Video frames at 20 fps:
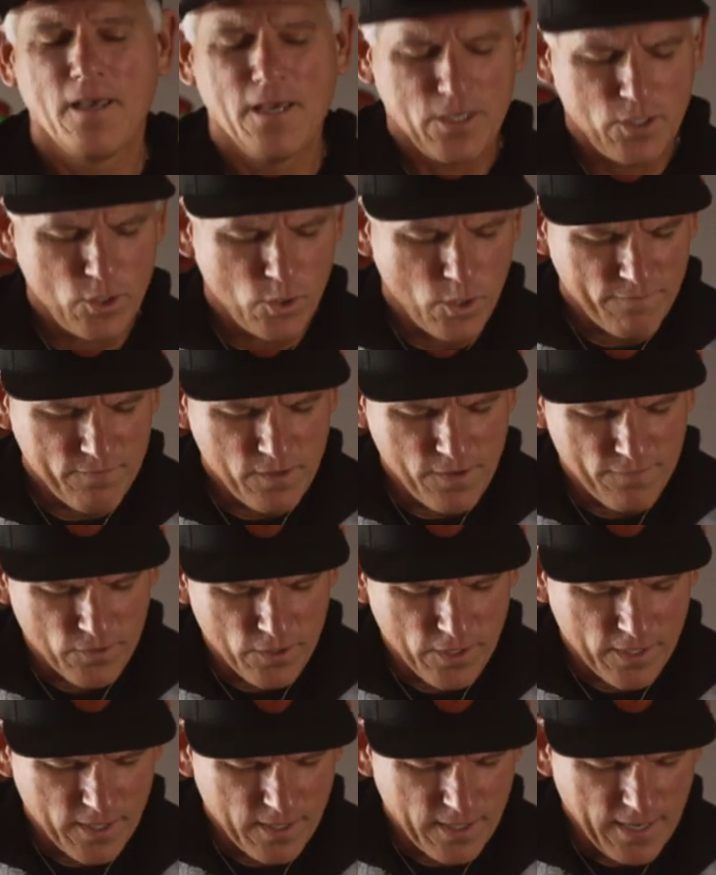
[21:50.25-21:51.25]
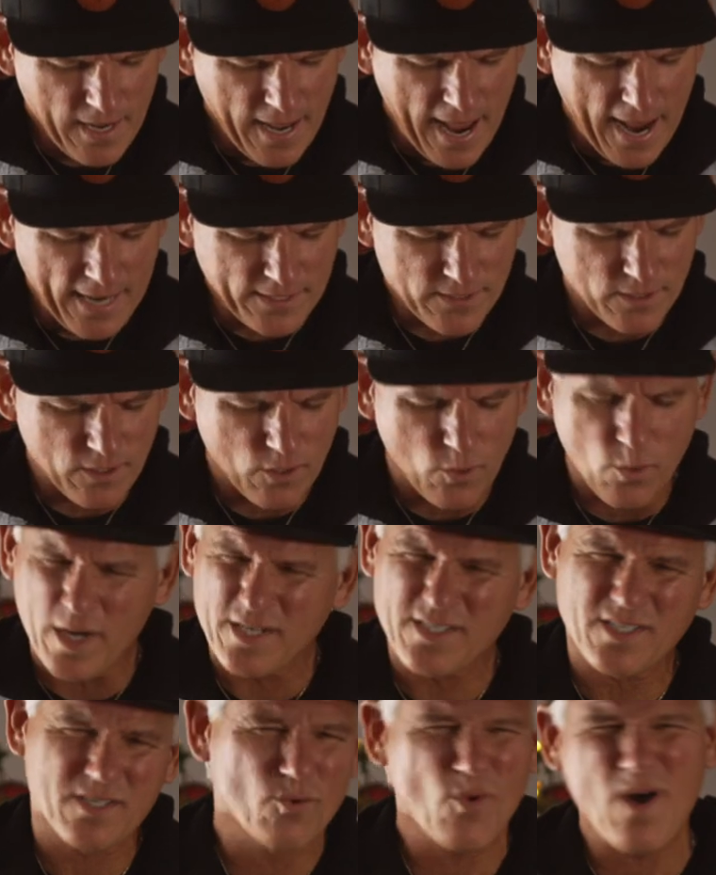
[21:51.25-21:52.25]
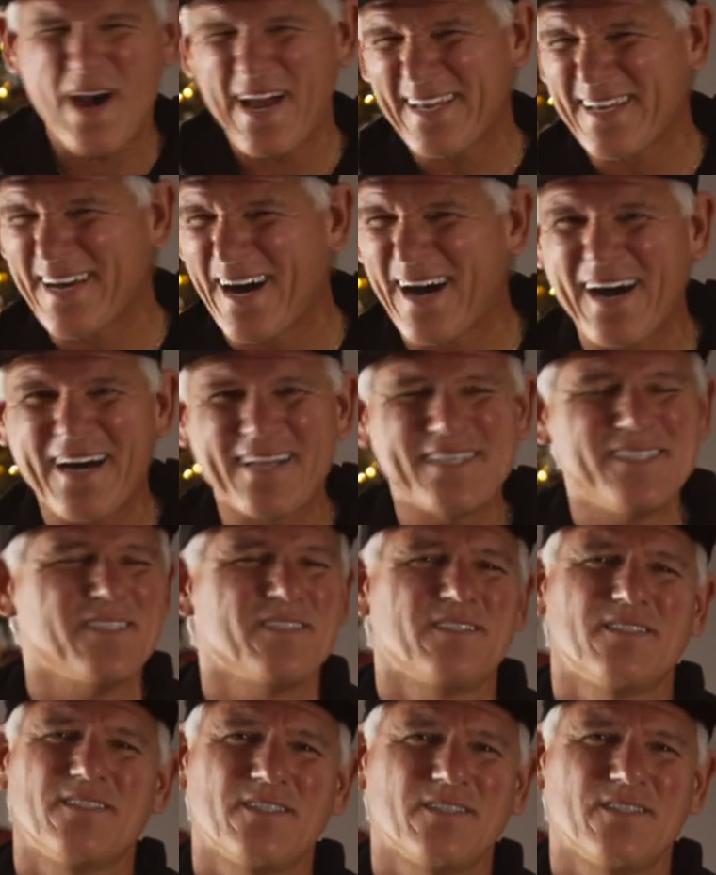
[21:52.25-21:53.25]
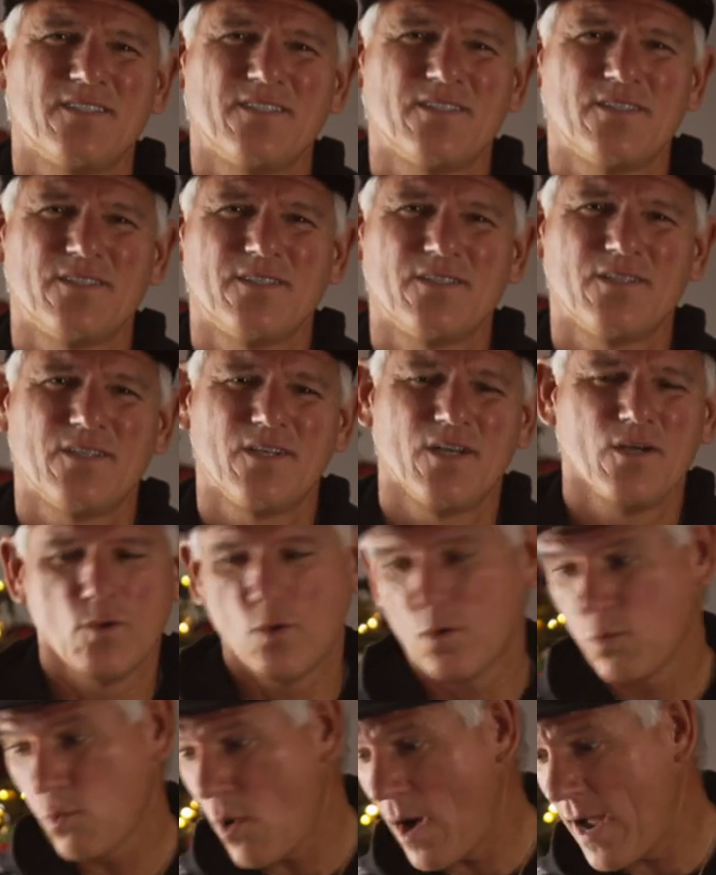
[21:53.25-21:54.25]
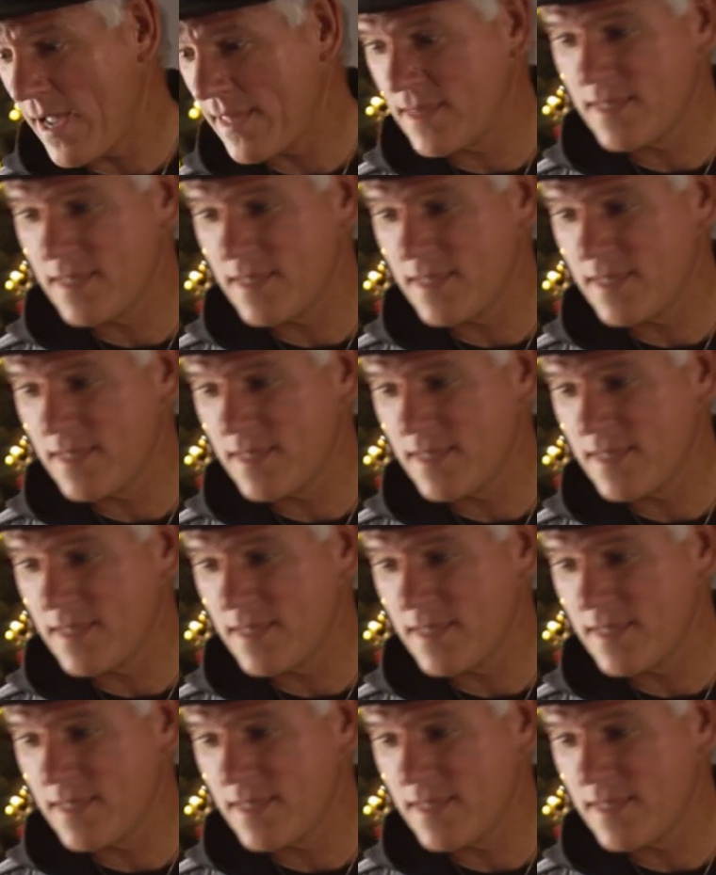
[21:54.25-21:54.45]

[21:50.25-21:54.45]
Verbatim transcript: You know, have you ever asked the question, why God? Or why